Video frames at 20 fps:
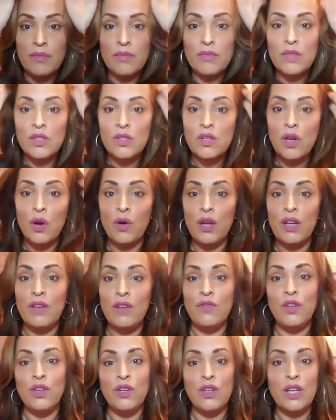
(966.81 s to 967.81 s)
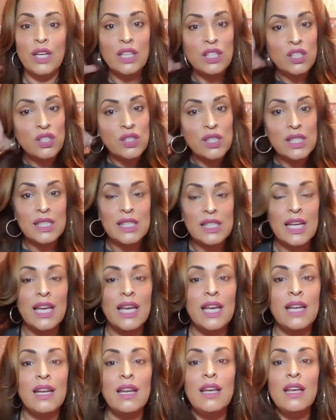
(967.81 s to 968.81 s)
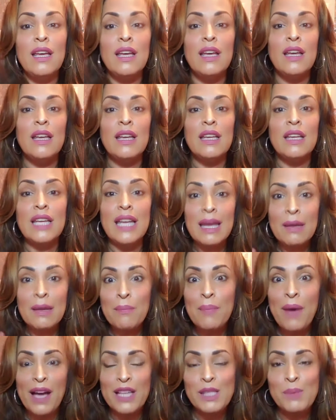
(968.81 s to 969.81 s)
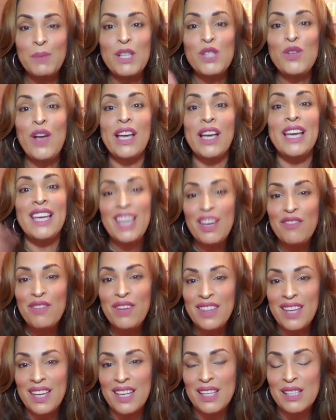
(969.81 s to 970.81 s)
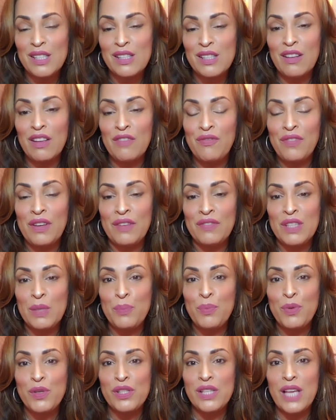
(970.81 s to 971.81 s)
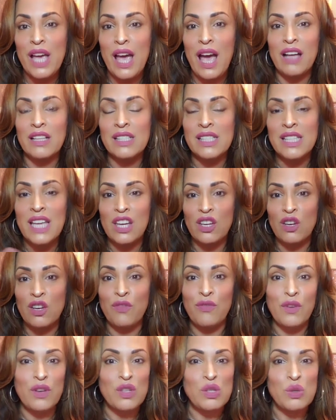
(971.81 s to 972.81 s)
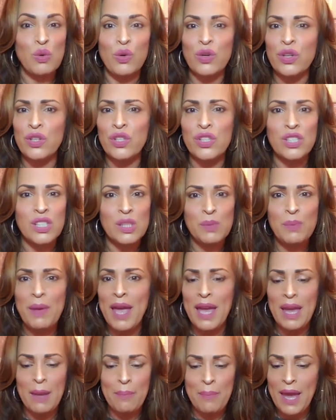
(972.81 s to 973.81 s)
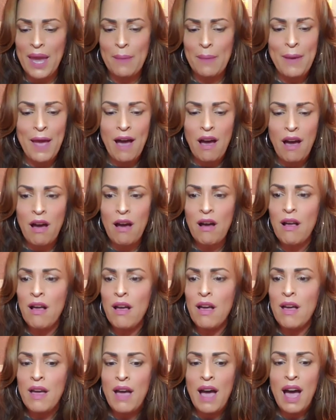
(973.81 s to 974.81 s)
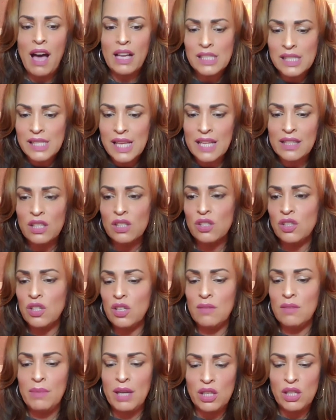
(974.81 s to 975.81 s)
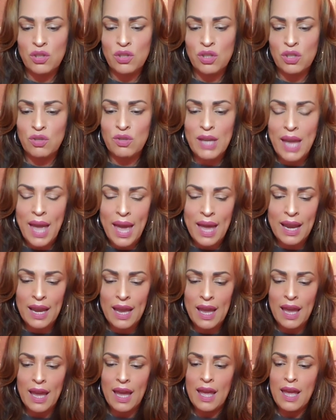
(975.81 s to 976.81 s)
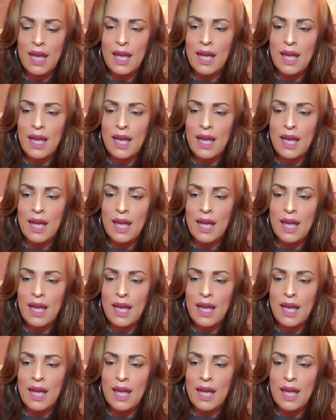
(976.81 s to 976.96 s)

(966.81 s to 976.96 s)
so if you're interested, inbox me so I can give you the 15%. I'll take your first order. You just pay it PayPal. I'll send it to you. Make sure you get it.